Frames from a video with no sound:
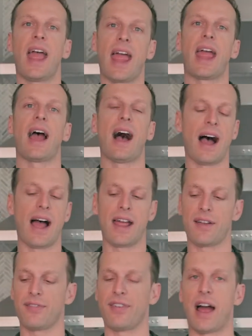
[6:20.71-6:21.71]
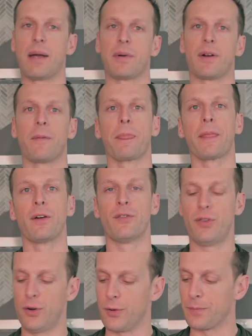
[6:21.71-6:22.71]
a high fiber
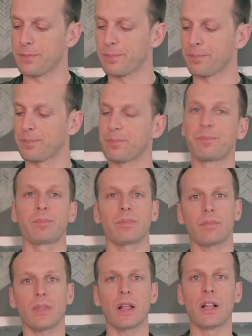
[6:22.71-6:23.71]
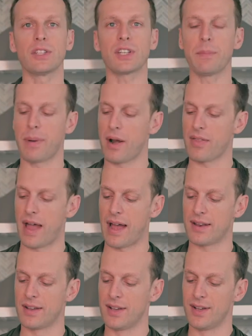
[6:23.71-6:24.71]
food. Let's compare
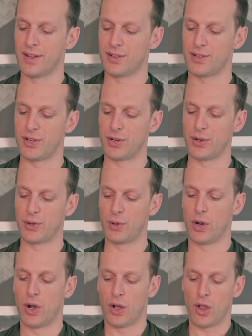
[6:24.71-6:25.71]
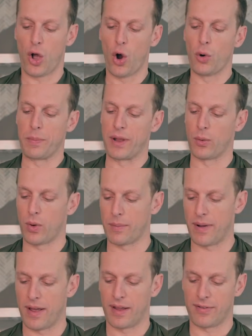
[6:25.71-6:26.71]
that to oatmeal, one of
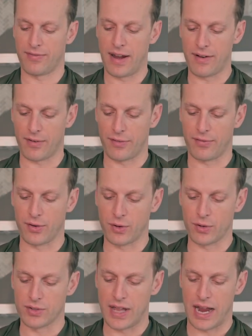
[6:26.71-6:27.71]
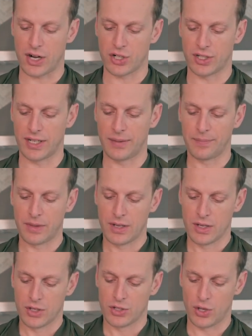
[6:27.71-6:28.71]
my favorite foods actually.
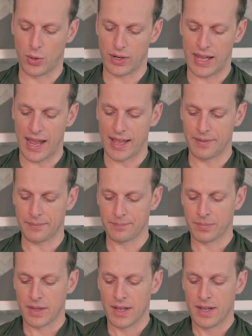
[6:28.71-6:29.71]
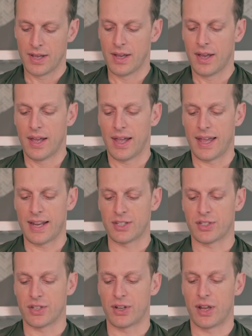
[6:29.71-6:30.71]
So again, it
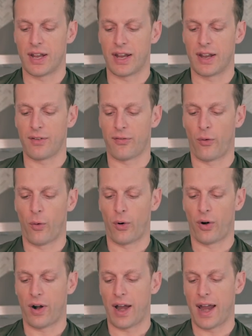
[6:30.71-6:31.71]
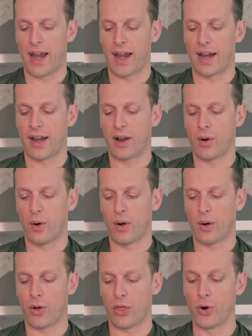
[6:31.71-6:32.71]
has for a
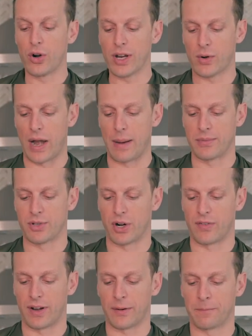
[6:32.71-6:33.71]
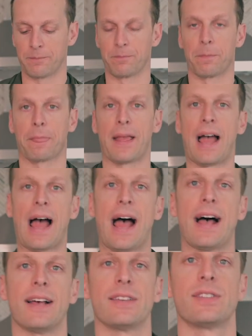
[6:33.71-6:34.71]
30 gram serving
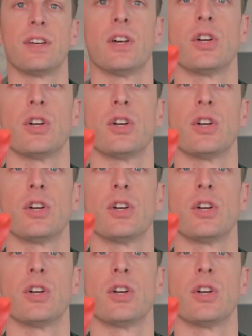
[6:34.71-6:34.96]
has